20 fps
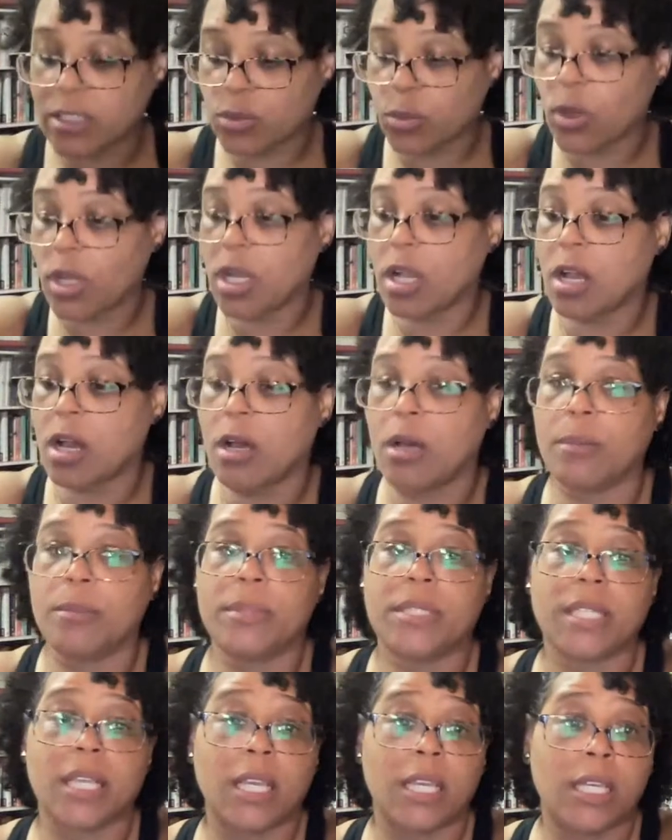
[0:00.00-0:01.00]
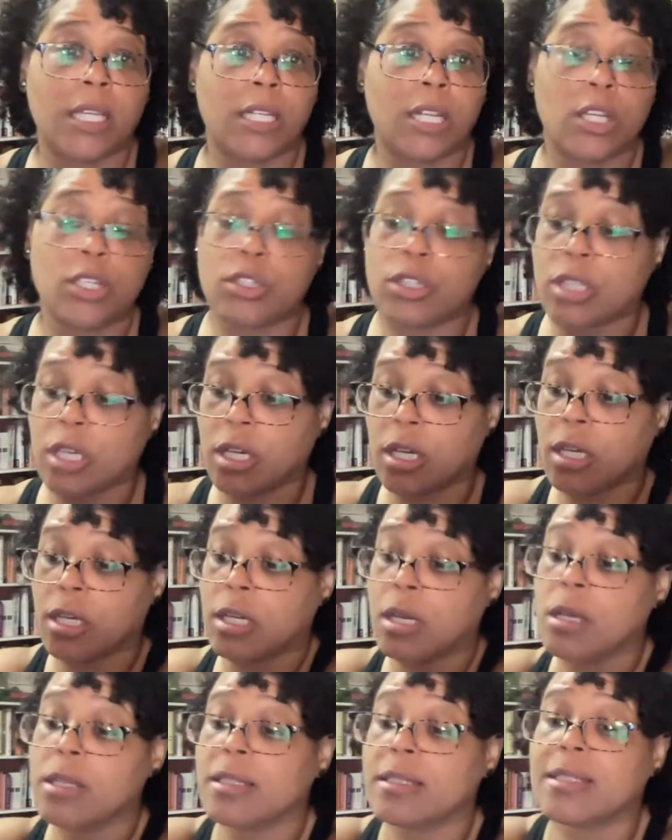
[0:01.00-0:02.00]
is what comes in
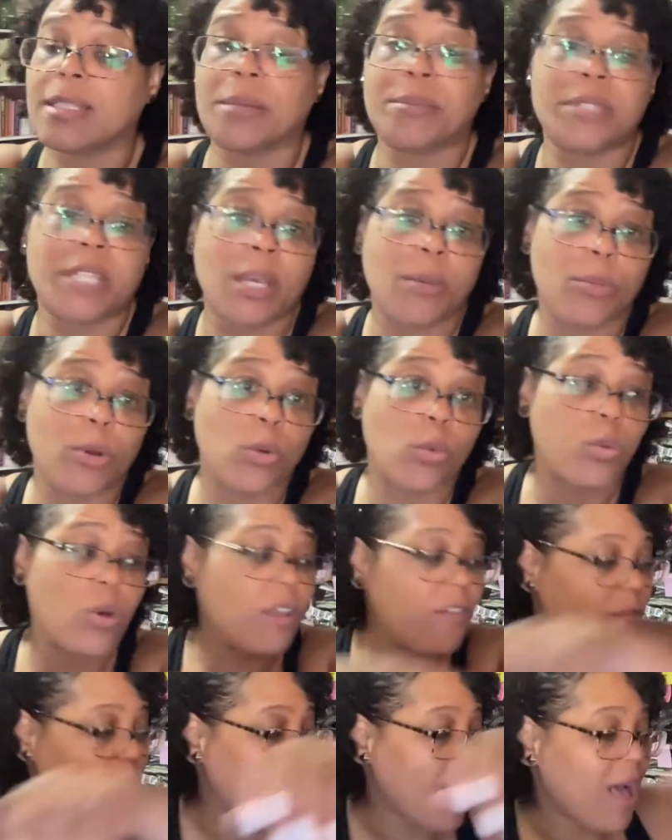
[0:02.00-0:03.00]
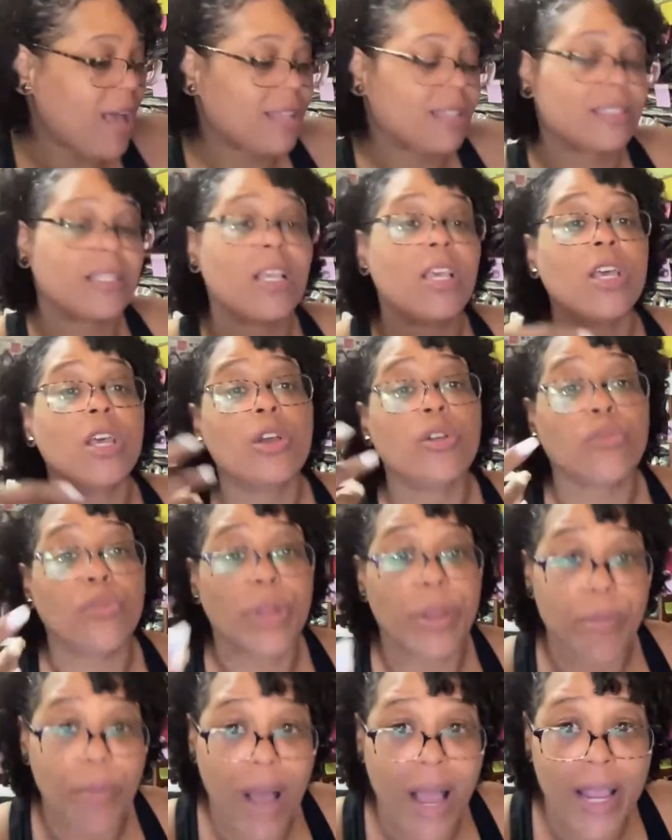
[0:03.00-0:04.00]
the September whiff box
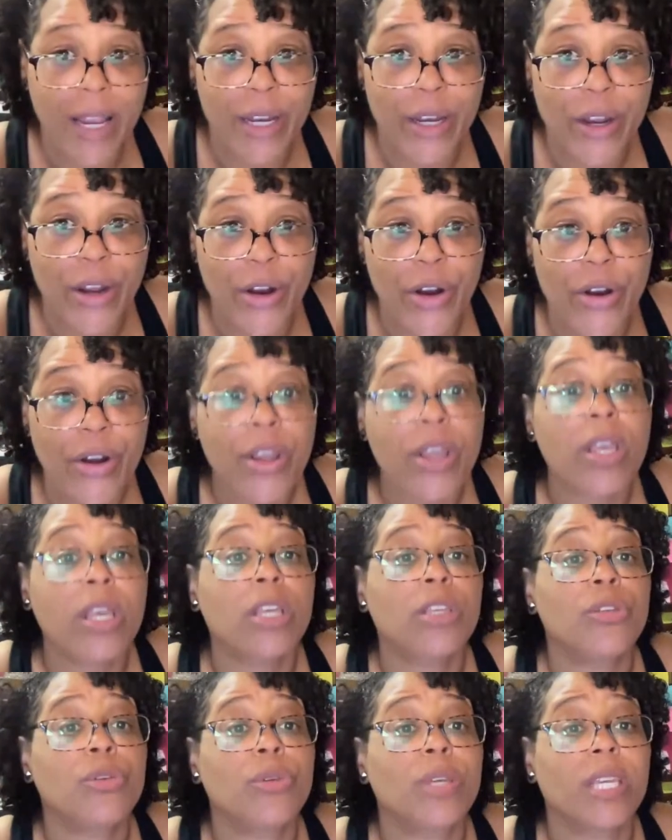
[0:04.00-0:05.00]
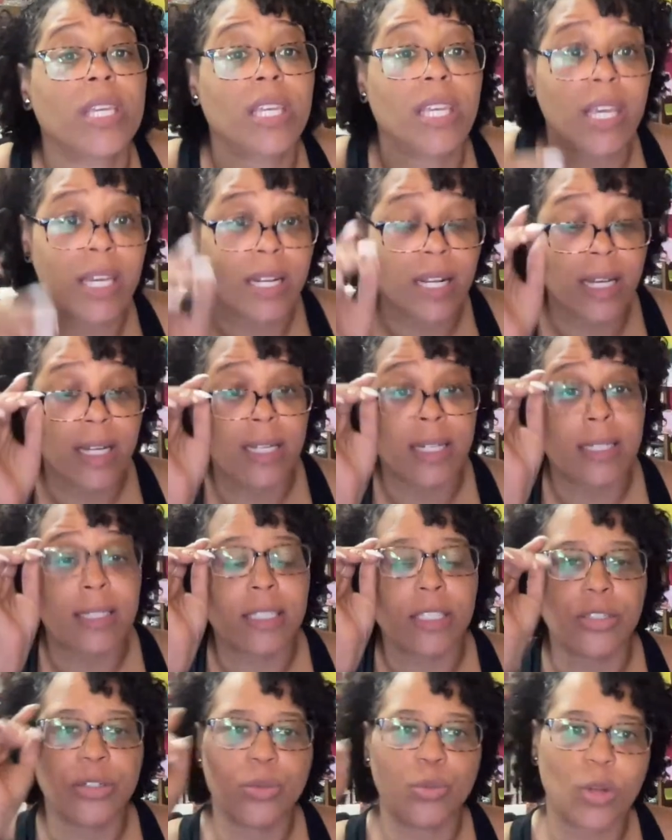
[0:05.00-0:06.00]
reminder. You can get
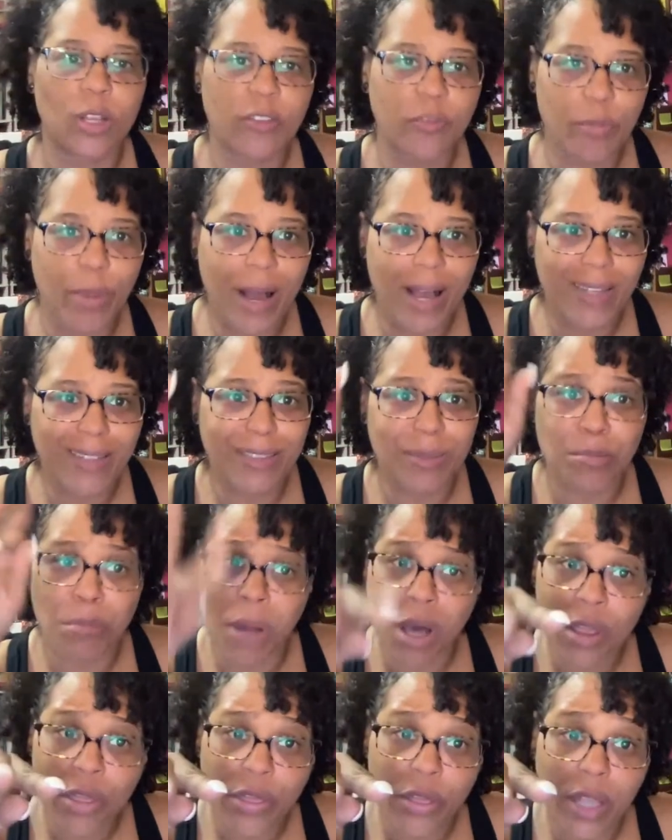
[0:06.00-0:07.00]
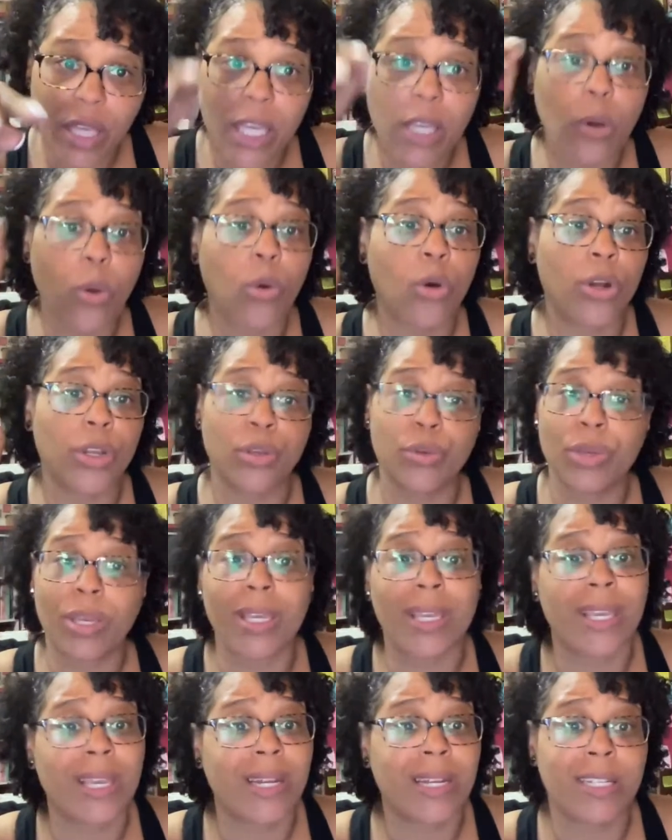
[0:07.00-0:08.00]
uh, your whiff box monthly or you
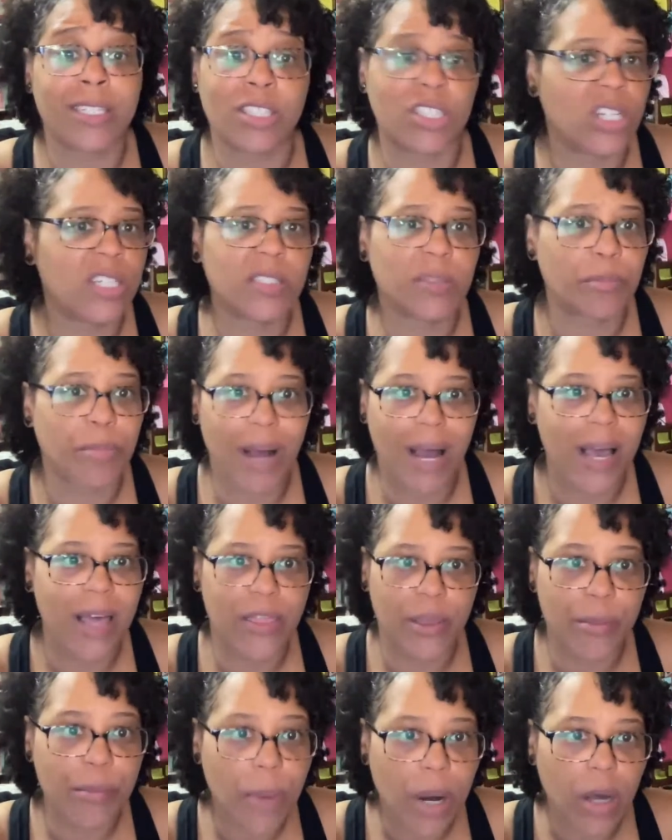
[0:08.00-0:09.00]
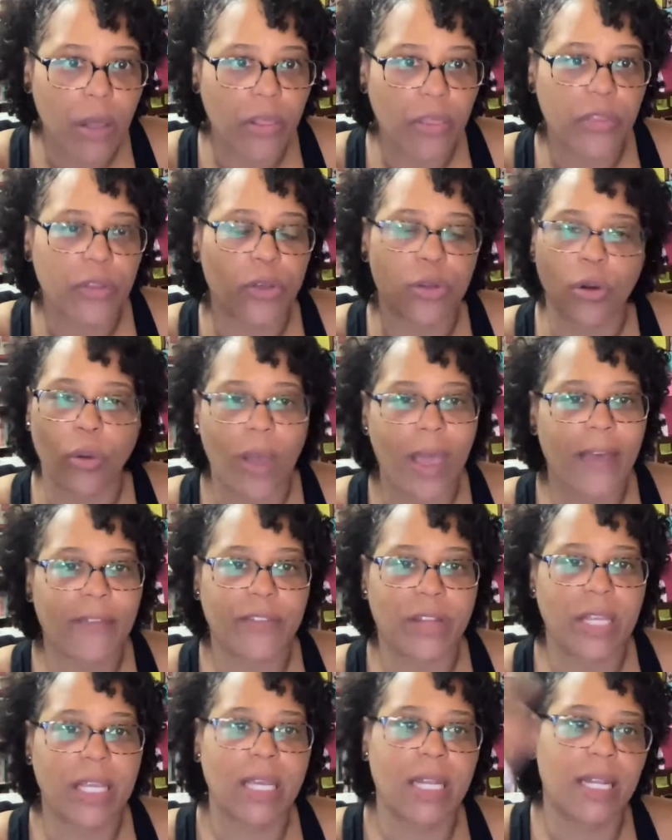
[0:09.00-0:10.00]
can get it just by the month. You don't
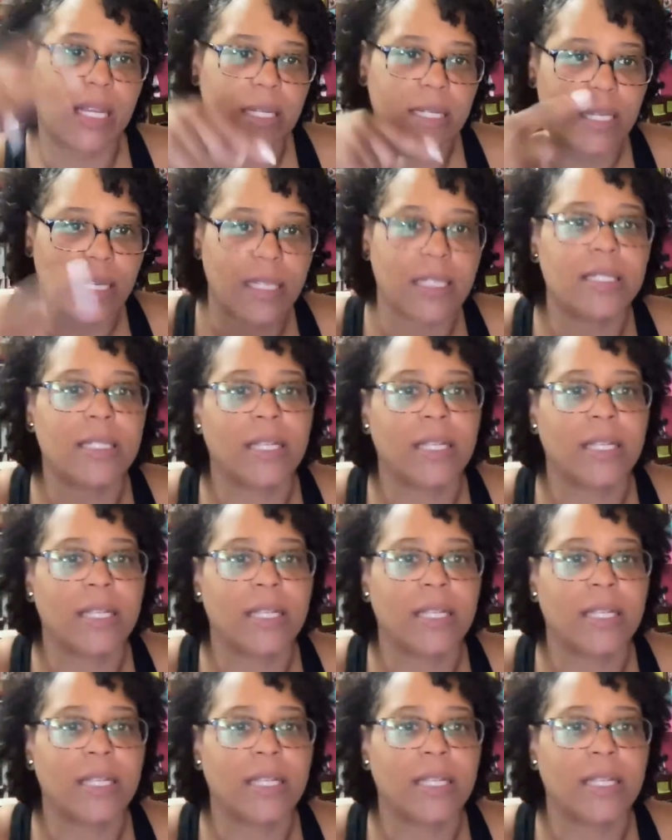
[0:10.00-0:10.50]
have to get it